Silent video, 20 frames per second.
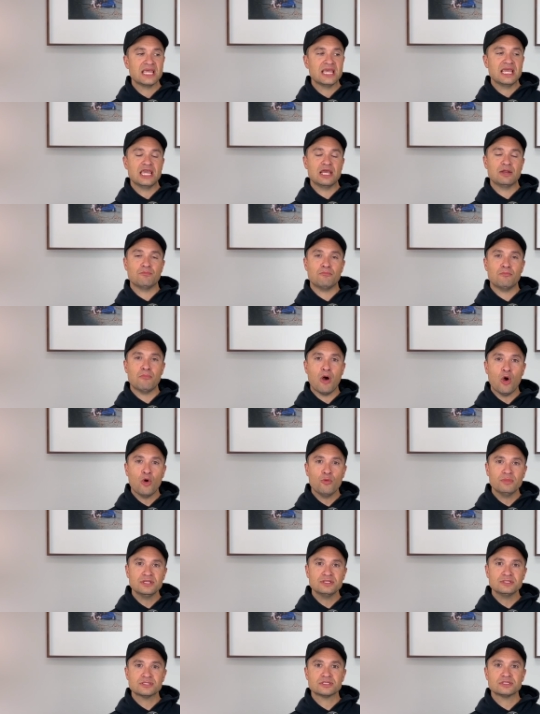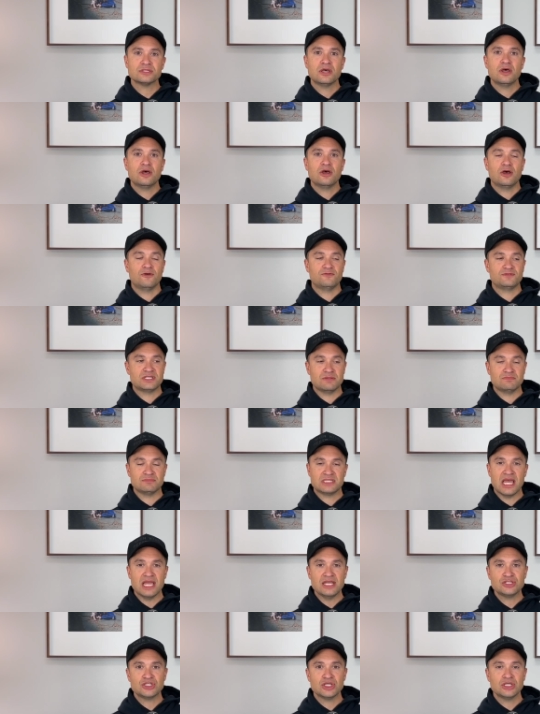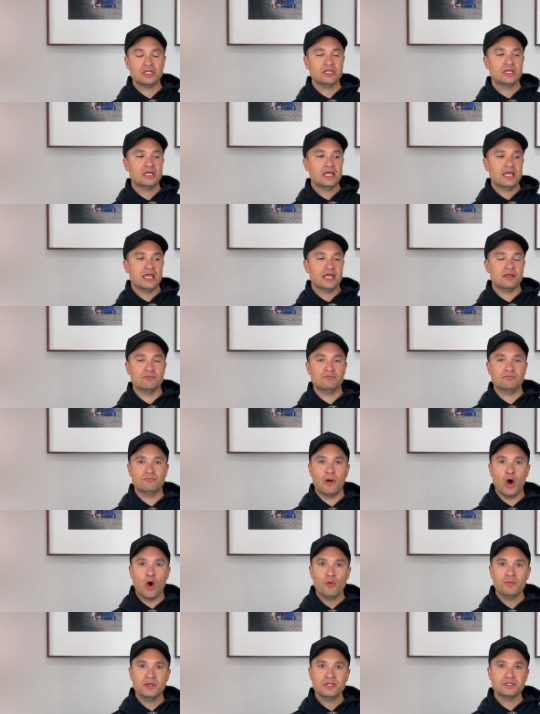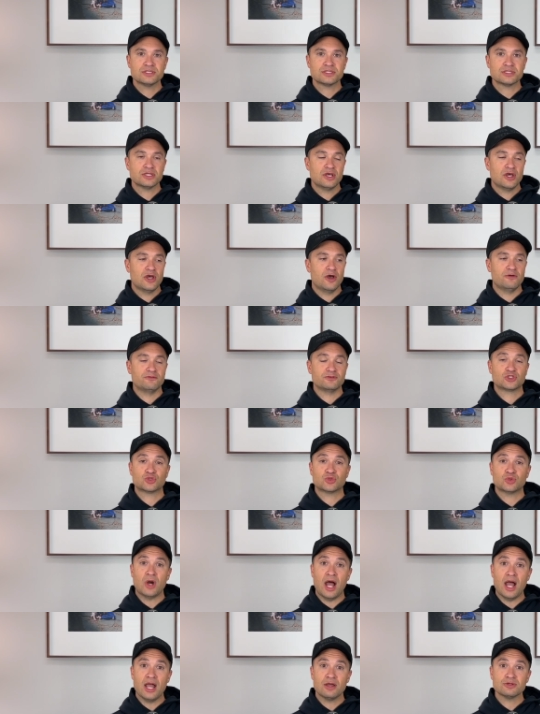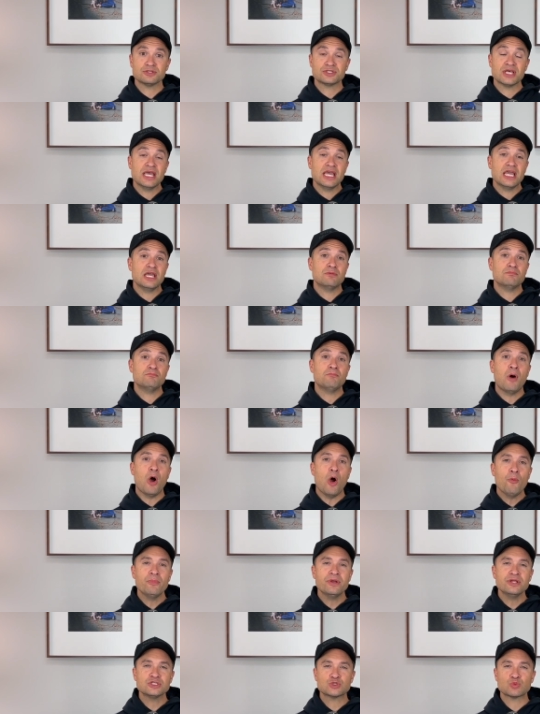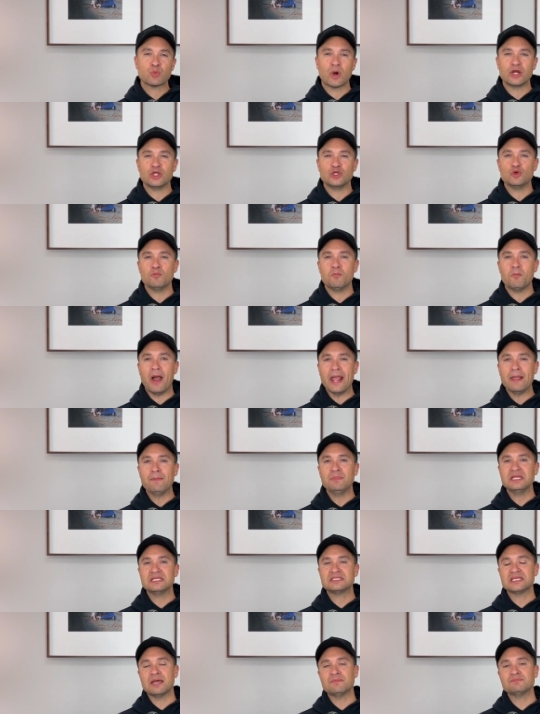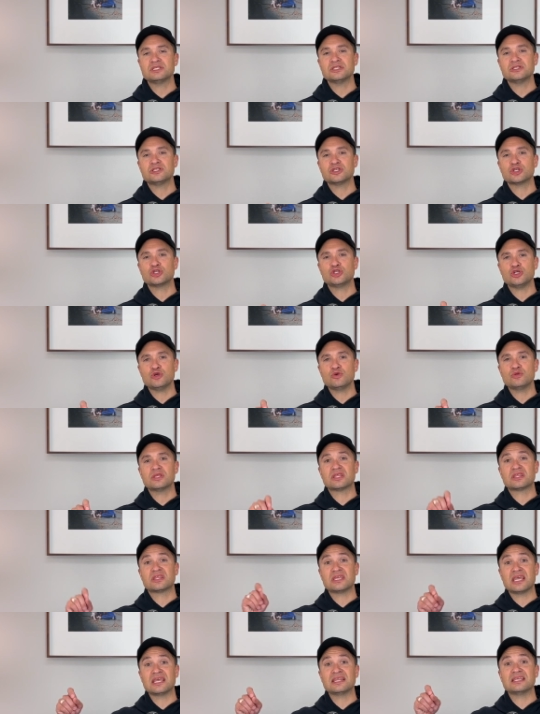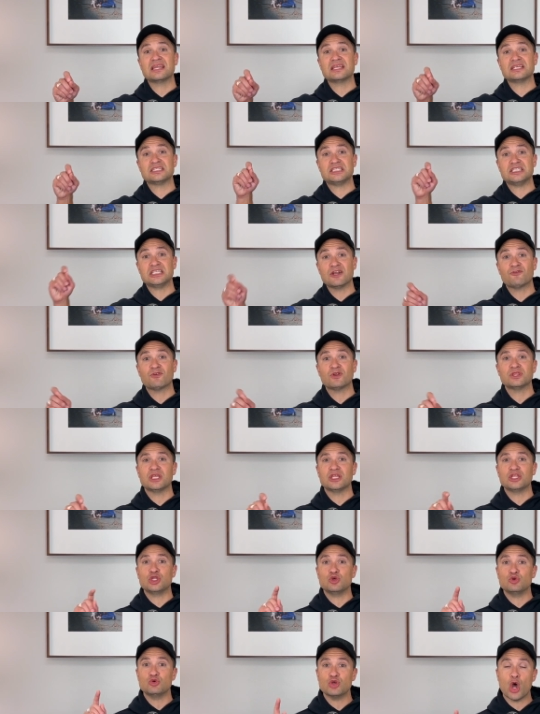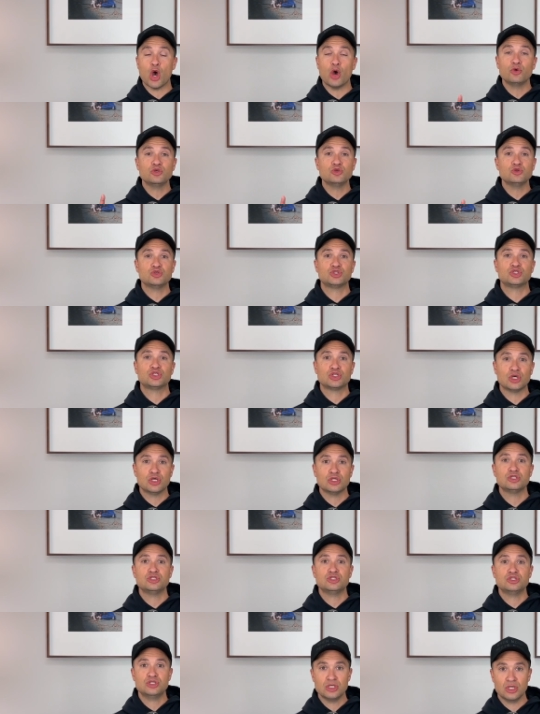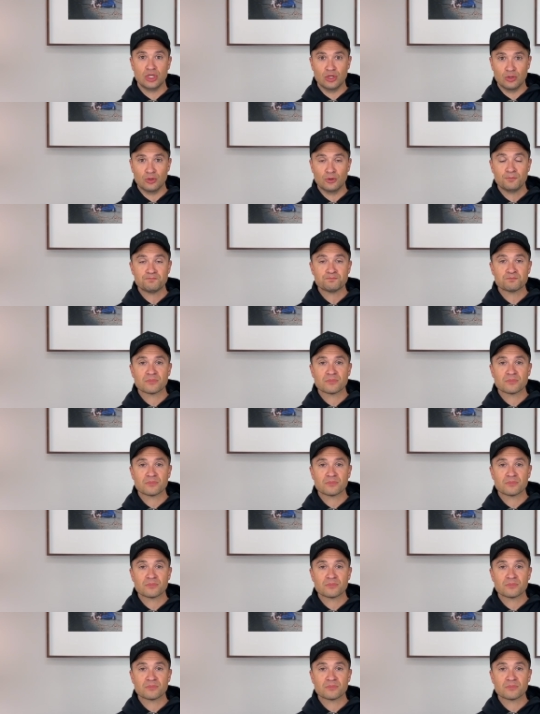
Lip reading: in moments of temptation, in moments of trials, in moments where you might be tempted to do the thing that is different than you know you should do.